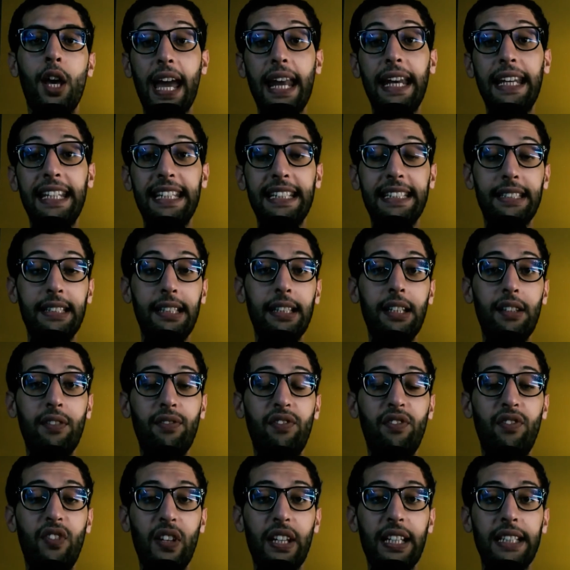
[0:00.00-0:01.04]
you can easily
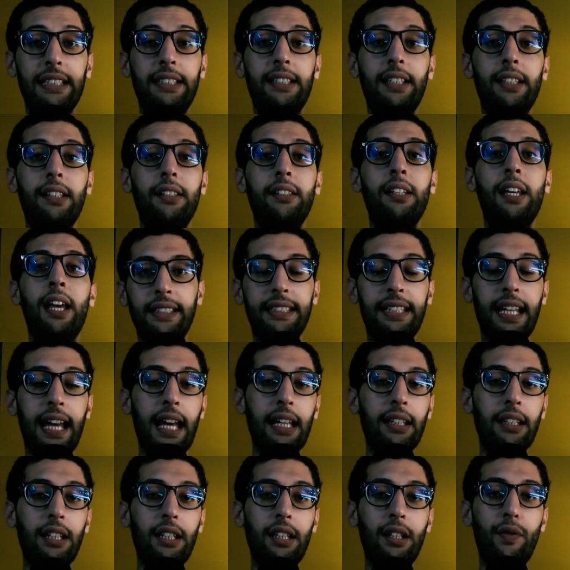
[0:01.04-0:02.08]
fix it.
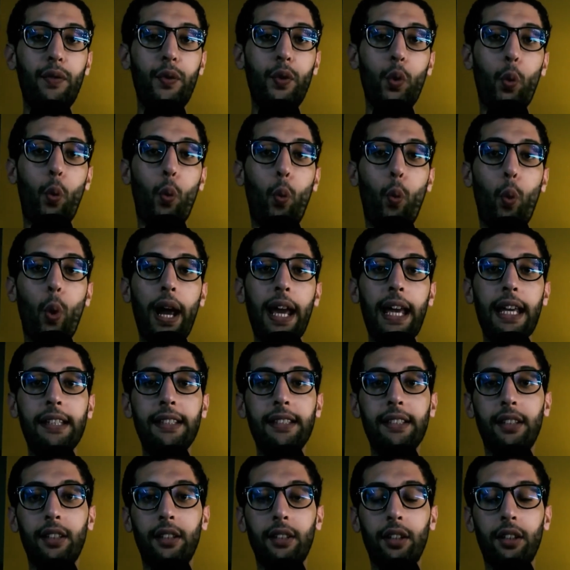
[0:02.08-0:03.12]
Instead, if you
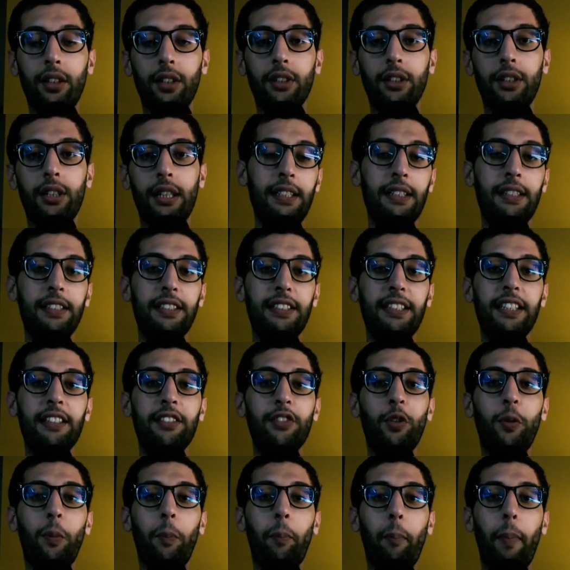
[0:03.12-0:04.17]
wait a lot, this
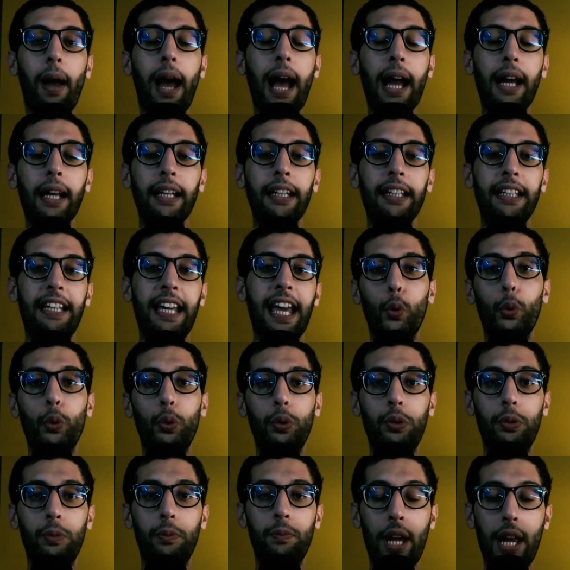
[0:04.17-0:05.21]
little bug
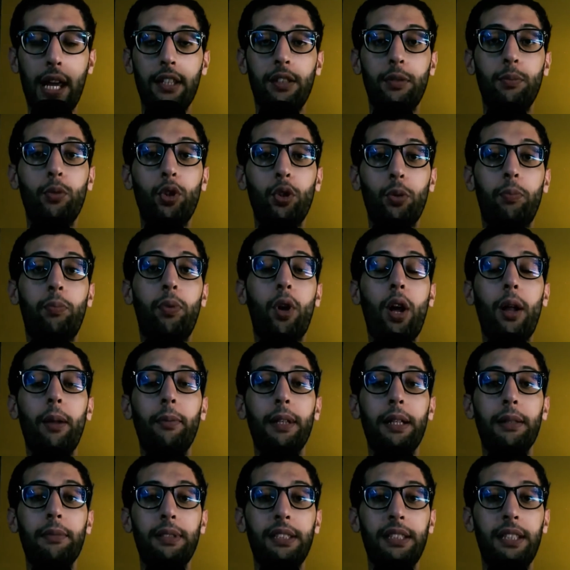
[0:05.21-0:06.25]
could create more
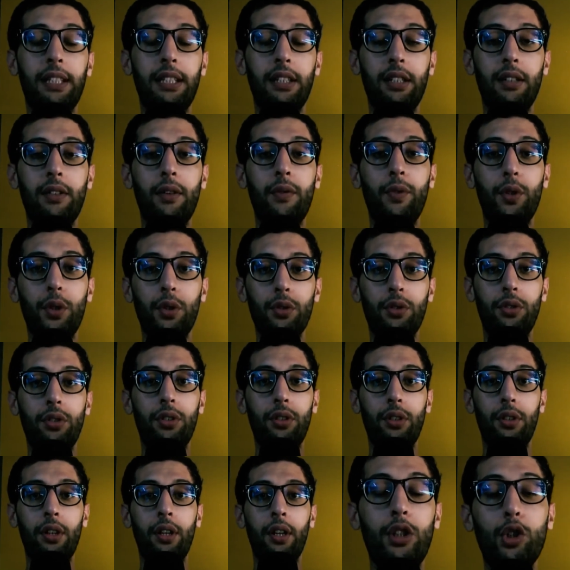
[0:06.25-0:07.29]
problems in the
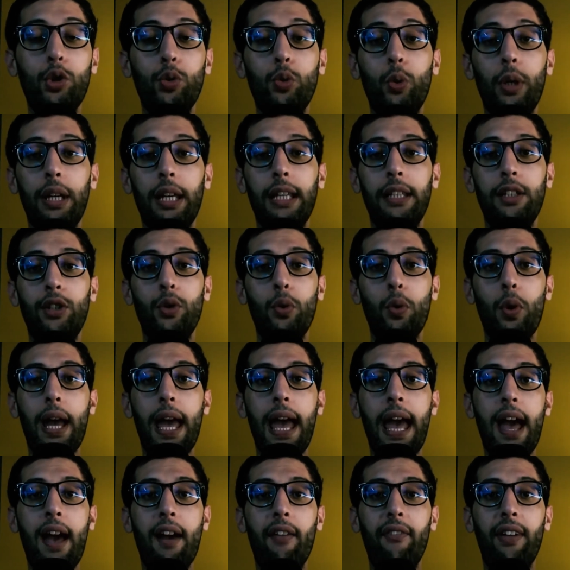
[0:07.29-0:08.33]
future. In this way, you
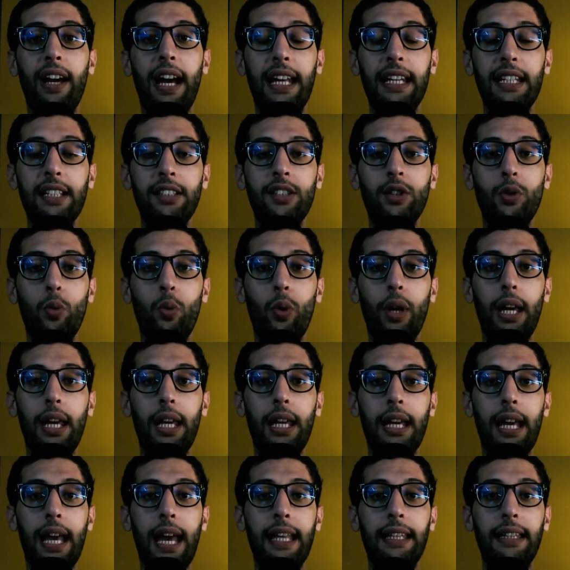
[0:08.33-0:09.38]
have an easy
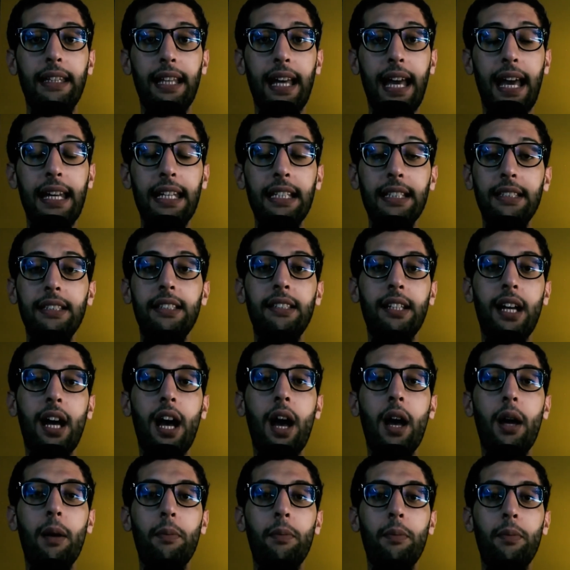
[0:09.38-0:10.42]
way and an easy
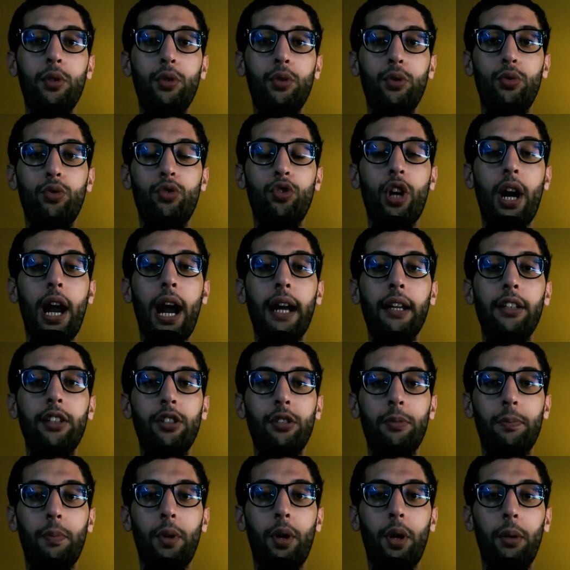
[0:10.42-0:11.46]
time to track
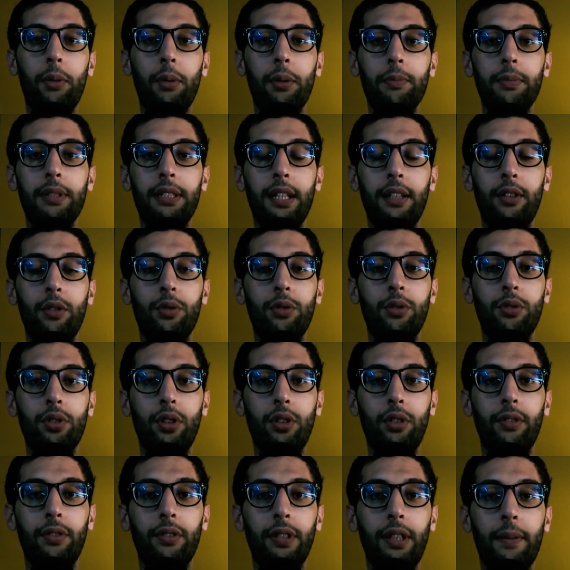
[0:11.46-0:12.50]
your problems and to
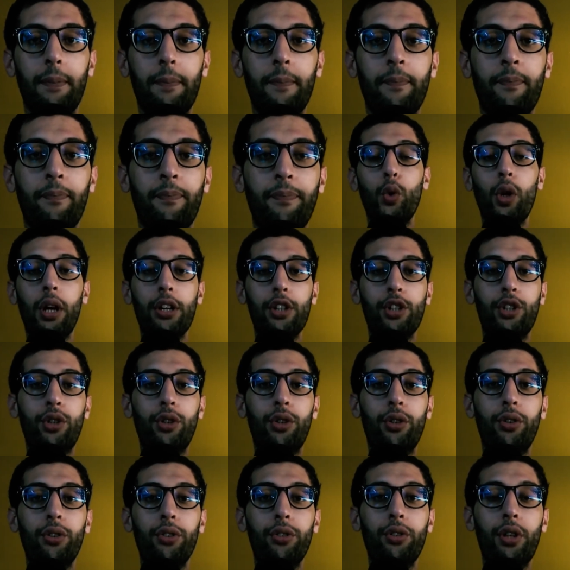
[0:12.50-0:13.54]
solve them. You are
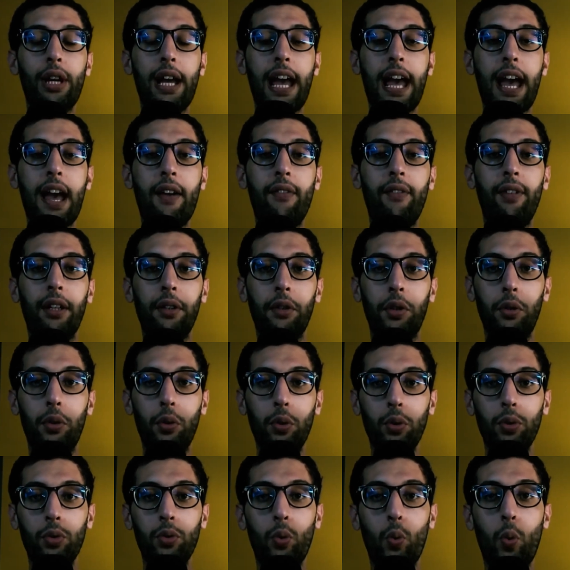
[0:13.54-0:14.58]
sure to have a
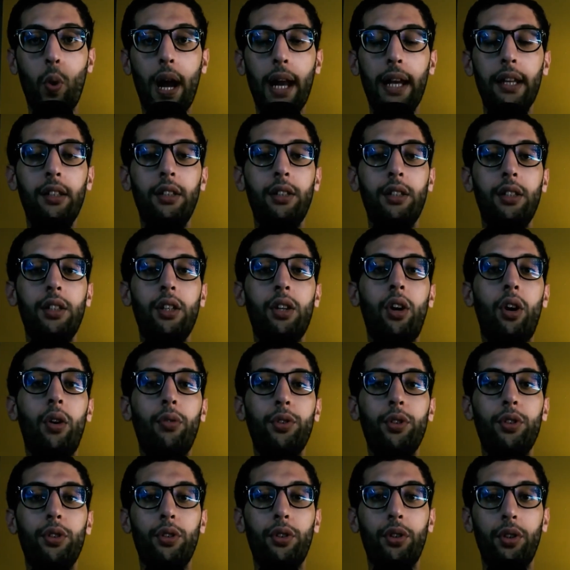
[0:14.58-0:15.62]
good quality
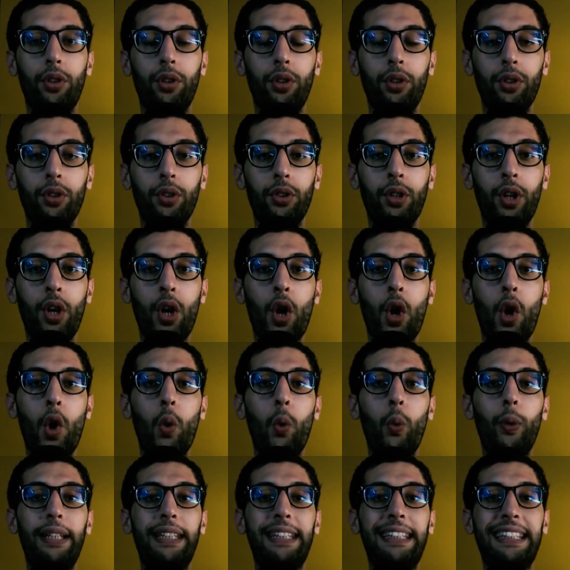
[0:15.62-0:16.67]
of your code
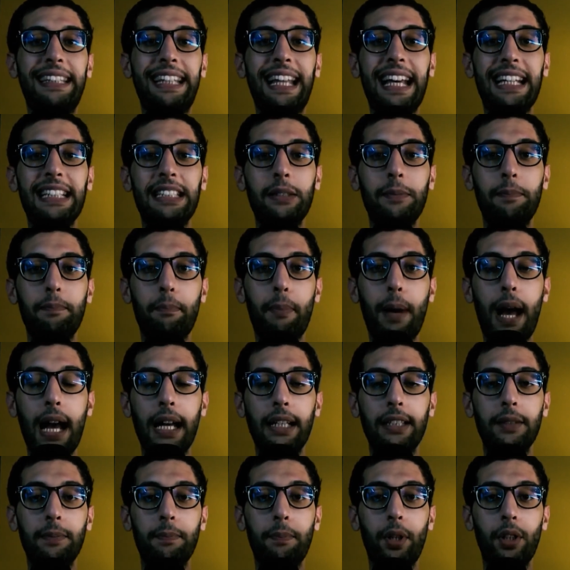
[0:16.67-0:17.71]
with less
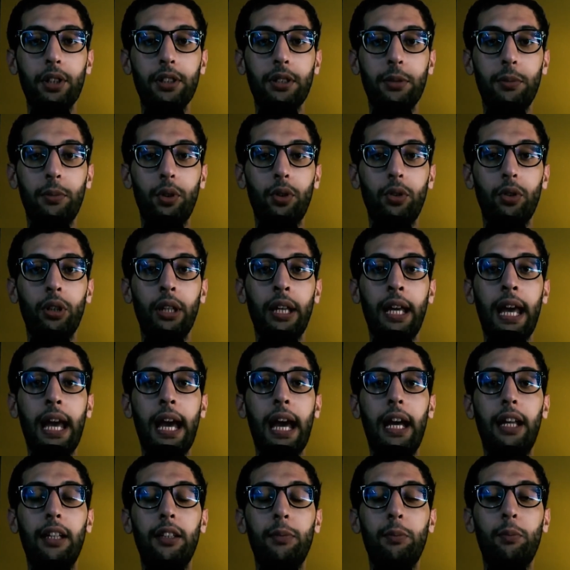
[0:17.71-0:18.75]
bugs possible,
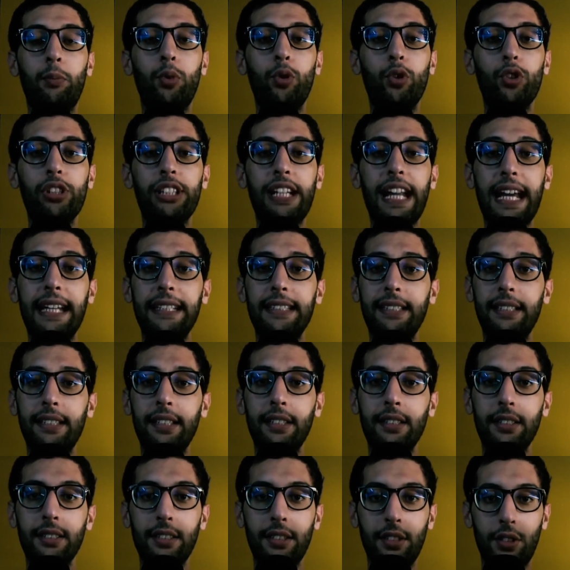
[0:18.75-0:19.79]
and more
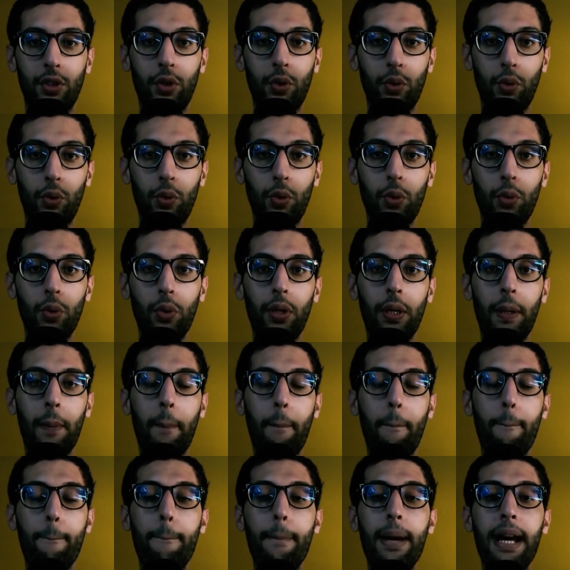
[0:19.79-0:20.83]
testings you do,
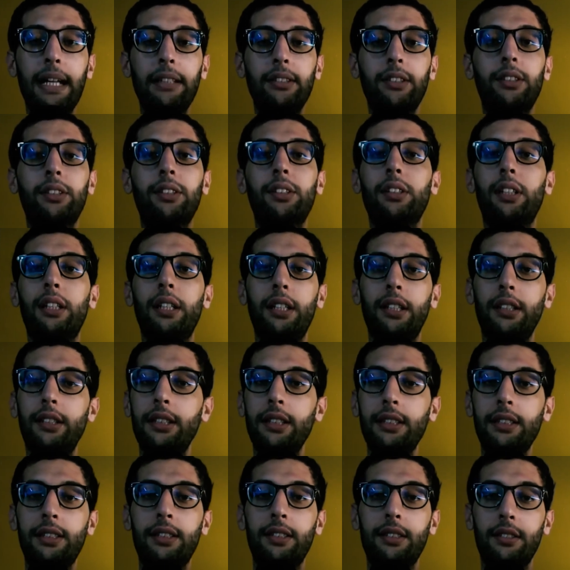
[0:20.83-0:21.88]
better it
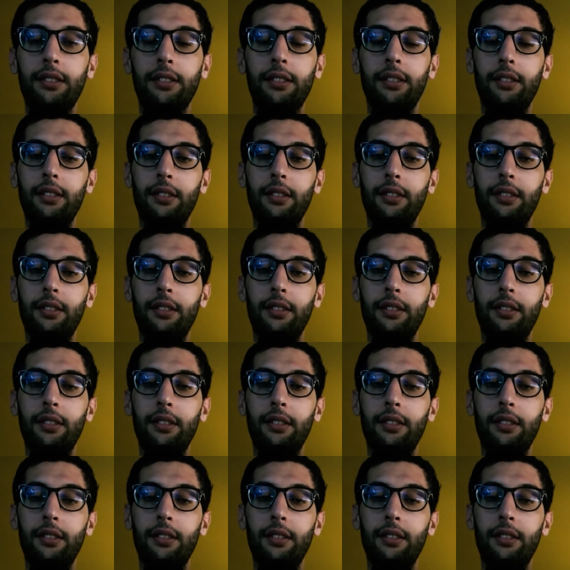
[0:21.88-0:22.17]
is.